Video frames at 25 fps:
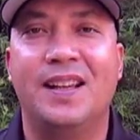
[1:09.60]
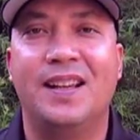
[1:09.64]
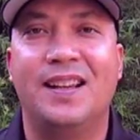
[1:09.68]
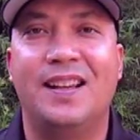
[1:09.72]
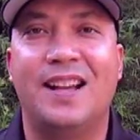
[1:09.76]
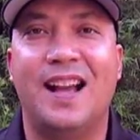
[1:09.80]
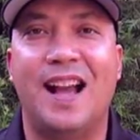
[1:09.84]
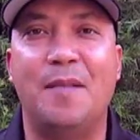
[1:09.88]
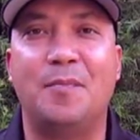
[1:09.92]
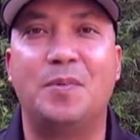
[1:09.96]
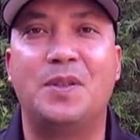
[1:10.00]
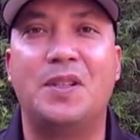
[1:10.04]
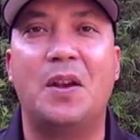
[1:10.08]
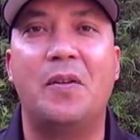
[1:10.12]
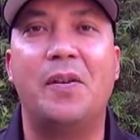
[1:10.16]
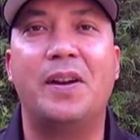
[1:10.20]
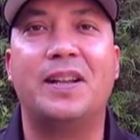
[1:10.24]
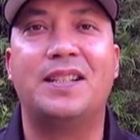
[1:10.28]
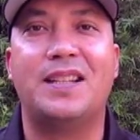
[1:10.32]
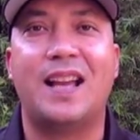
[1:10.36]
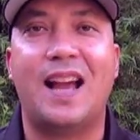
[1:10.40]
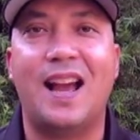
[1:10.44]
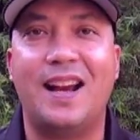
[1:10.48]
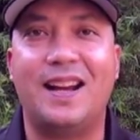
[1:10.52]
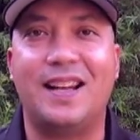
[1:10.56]
I'm so
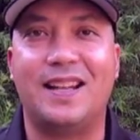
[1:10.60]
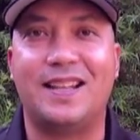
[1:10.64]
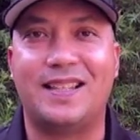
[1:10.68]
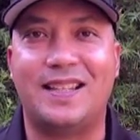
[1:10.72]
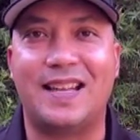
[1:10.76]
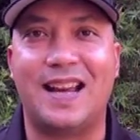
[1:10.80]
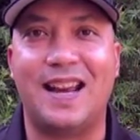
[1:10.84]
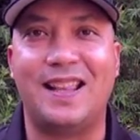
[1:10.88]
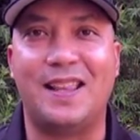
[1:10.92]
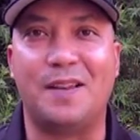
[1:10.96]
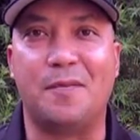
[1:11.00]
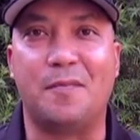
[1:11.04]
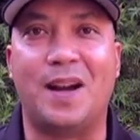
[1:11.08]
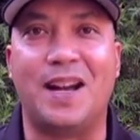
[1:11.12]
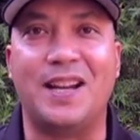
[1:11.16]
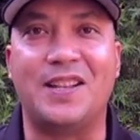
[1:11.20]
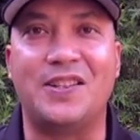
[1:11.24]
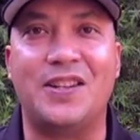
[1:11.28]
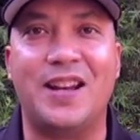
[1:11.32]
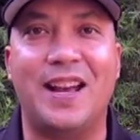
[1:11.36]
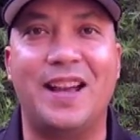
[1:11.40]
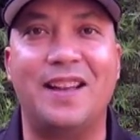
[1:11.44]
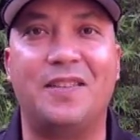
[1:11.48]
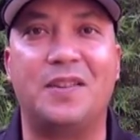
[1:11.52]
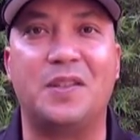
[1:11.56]
excited to say that my
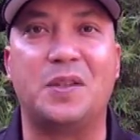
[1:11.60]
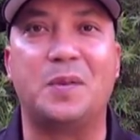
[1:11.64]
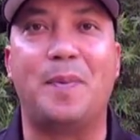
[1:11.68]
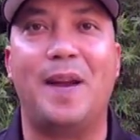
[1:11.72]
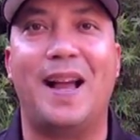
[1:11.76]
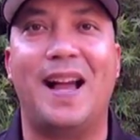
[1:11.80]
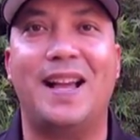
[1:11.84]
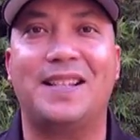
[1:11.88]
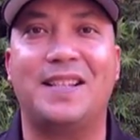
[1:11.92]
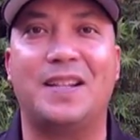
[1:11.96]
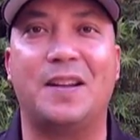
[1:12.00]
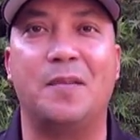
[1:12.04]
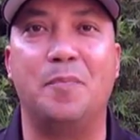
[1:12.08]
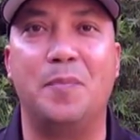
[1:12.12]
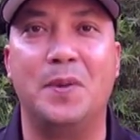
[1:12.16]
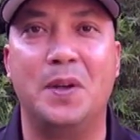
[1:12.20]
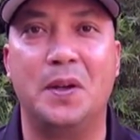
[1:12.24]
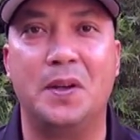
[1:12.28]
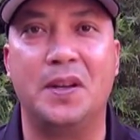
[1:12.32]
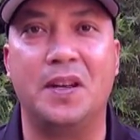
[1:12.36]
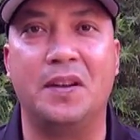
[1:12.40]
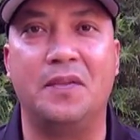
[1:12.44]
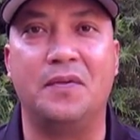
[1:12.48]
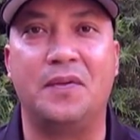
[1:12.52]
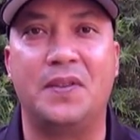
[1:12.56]
channel's passed 1
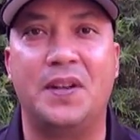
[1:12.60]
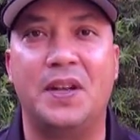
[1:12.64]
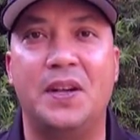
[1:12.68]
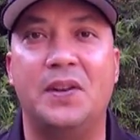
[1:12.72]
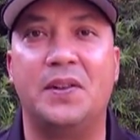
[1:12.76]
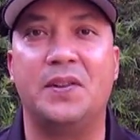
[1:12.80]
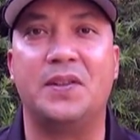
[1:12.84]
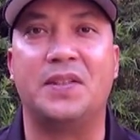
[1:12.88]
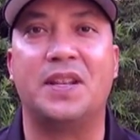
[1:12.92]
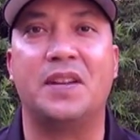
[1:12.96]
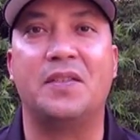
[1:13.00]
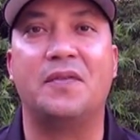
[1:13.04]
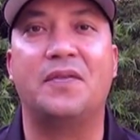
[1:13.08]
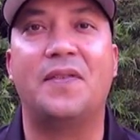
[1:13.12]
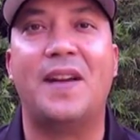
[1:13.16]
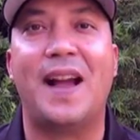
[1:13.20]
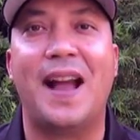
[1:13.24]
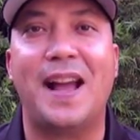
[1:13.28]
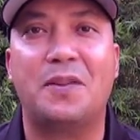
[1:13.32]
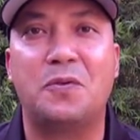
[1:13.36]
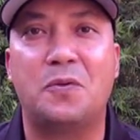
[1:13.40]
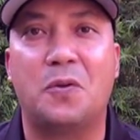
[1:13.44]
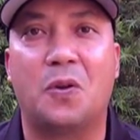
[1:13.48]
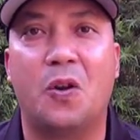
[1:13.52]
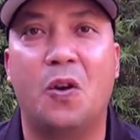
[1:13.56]
million views. In
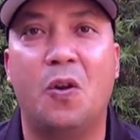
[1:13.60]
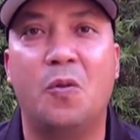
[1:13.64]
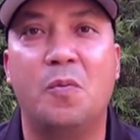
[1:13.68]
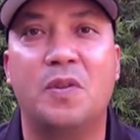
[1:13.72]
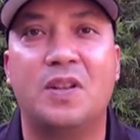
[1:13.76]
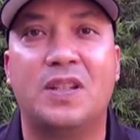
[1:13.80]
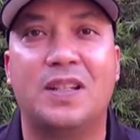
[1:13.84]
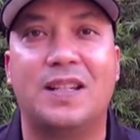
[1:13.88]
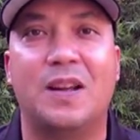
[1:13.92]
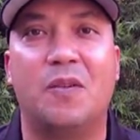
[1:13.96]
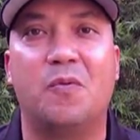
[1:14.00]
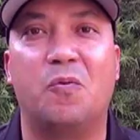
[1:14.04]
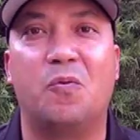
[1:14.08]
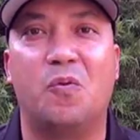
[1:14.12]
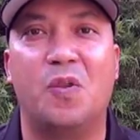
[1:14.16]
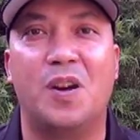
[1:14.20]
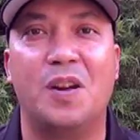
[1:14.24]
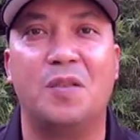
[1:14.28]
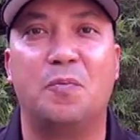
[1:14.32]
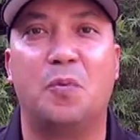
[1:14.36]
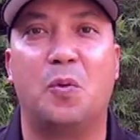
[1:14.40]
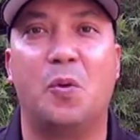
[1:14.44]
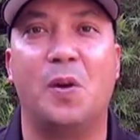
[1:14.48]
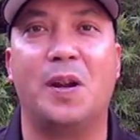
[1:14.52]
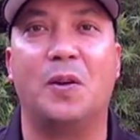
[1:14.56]
fact, we're almost at 1.1
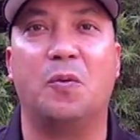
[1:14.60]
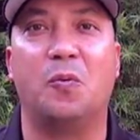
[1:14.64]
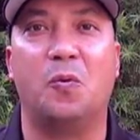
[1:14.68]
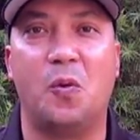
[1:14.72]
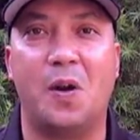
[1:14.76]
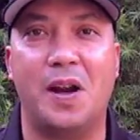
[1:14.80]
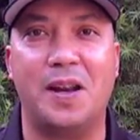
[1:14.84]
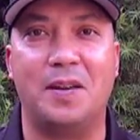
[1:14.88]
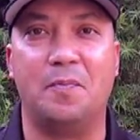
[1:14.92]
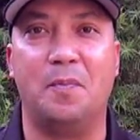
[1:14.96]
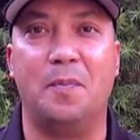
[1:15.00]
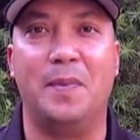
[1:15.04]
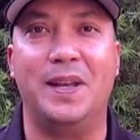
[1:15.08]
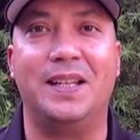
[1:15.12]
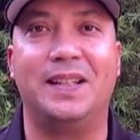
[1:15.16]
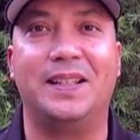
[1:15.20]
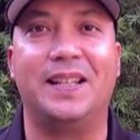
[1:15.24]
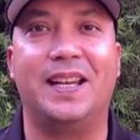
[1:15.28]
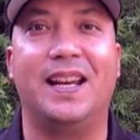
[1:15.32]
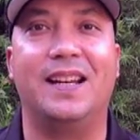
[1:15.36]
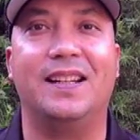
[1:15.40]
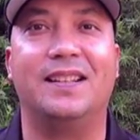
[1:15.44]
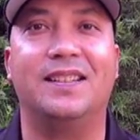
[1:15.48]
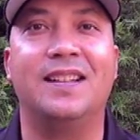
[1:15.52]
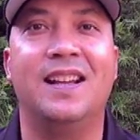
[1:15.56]

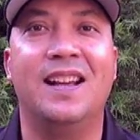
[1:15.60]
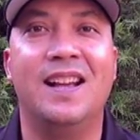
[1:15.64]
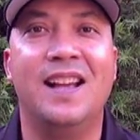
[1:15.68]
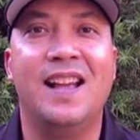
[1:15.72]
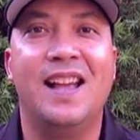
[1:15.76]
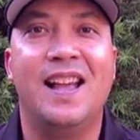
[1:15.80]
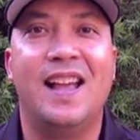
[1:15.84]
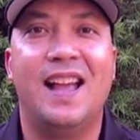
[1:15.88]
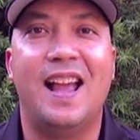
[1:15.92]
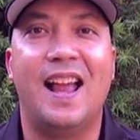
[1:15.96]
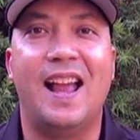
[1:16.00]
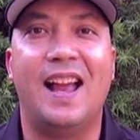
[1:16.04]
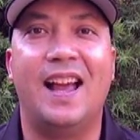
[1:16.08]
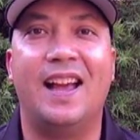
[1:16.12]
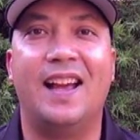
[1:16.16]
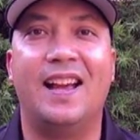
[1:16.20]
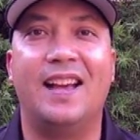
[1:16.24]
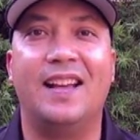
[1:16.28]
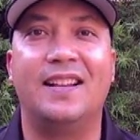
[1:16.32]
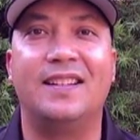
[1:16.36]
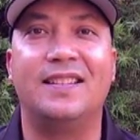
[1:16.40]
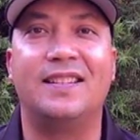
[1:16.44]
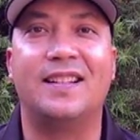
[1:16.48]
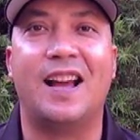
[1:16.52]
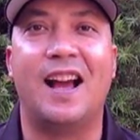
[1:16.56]
million,
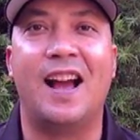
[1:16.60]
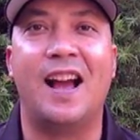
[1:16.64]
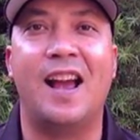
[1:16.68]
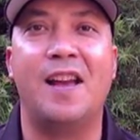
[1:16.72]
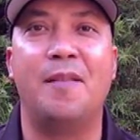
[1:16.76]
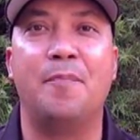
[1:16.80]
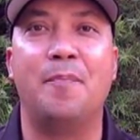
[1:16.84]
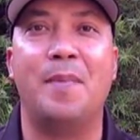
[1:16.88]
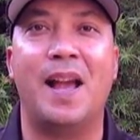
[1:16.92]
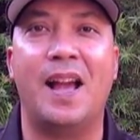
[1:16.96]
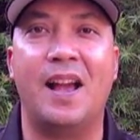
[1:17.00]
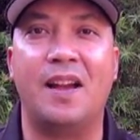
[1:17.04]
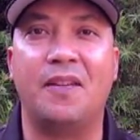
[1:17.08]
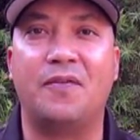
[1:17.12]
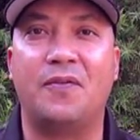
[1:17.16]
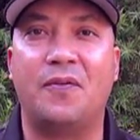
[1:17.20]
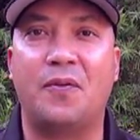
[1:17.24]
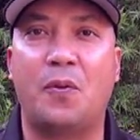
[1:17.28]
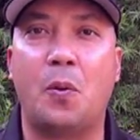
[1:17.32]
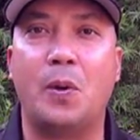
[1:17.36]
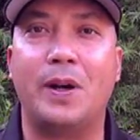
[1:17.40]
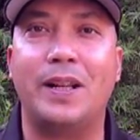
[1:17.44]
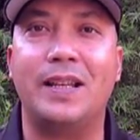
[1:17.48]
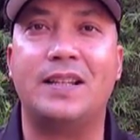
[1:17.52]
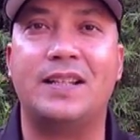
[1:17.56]
and I'm at
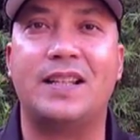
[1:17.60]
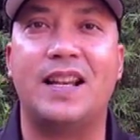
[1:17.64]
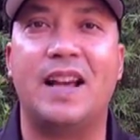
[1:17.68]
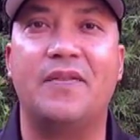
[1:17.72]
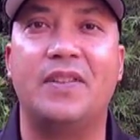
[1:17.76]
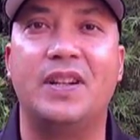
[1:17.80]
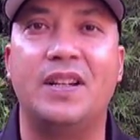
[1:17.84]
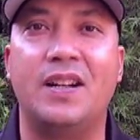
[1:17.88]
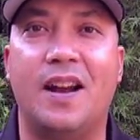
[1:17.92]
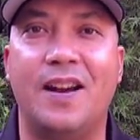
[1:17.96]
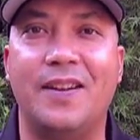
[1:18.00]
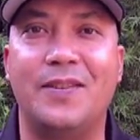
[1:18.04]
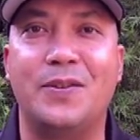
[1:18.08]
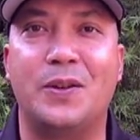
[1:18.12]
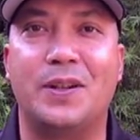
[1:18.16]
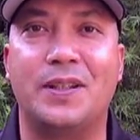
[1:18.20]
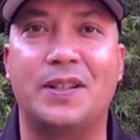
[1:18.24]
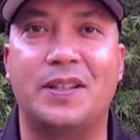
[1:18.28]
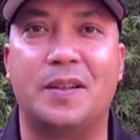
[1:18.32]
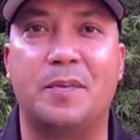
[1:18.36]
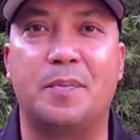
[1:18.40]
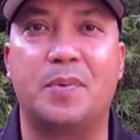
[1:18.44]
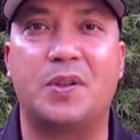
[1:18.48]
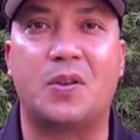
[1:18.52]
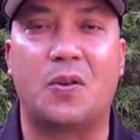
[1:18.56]

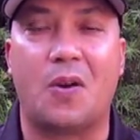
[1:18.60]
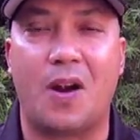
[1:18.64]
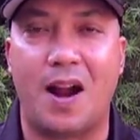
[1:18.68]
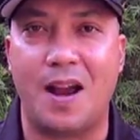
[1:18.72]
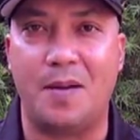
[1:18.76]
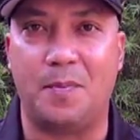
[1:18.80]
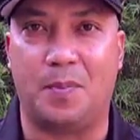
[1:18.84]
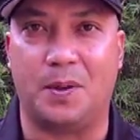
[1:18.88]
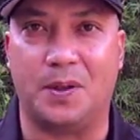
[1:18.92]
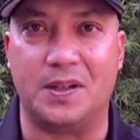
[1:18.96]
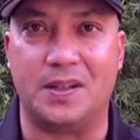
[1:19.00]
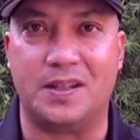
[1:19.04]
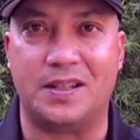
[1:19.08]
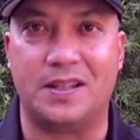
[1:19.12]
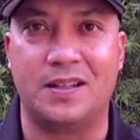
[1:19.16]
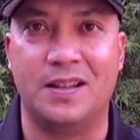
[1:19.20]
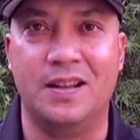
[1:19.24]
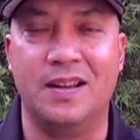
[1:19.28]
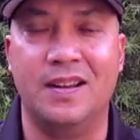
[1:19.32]
4,700 subscribers.